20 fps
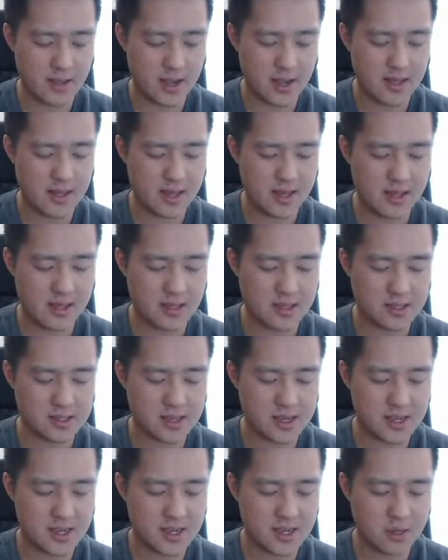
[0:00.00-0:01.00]
And then the
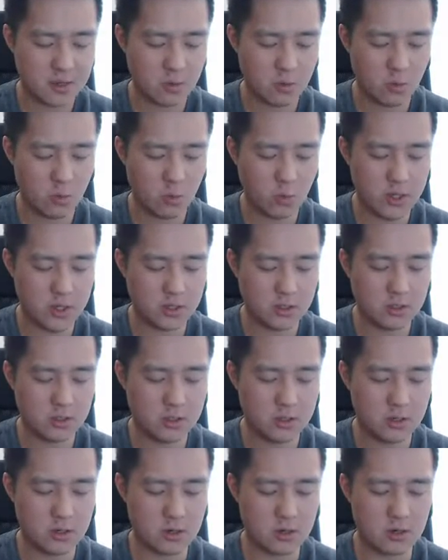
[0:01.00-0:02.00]
Psychic
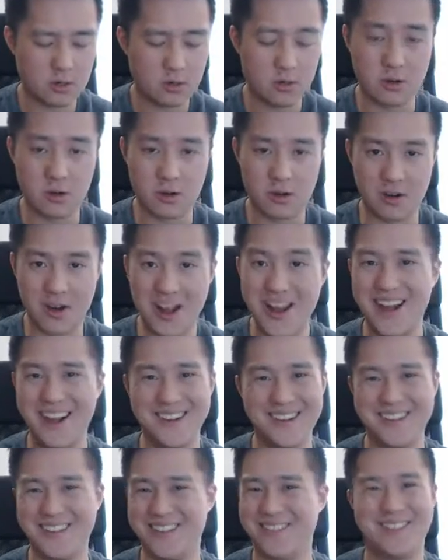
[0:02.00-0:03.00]
Wielder, or
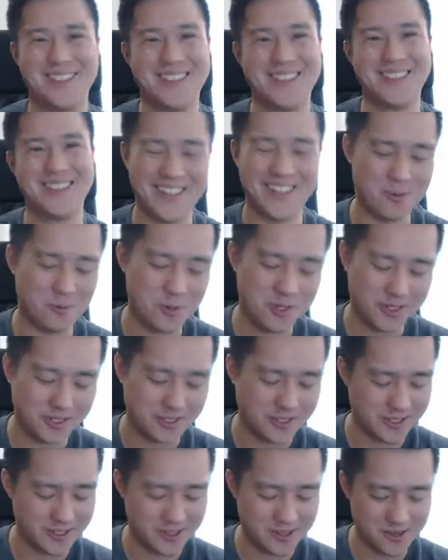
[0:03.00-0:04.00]
something like that,
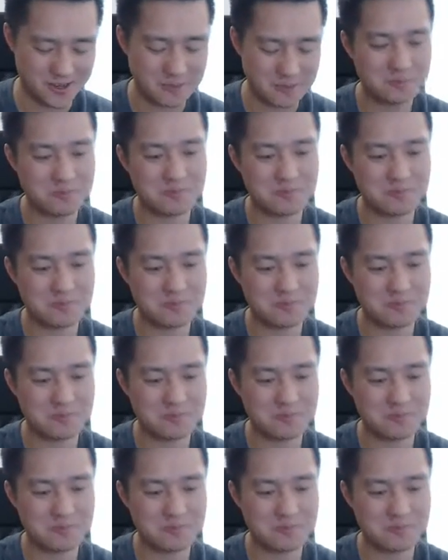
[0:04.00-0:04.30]
Wielder.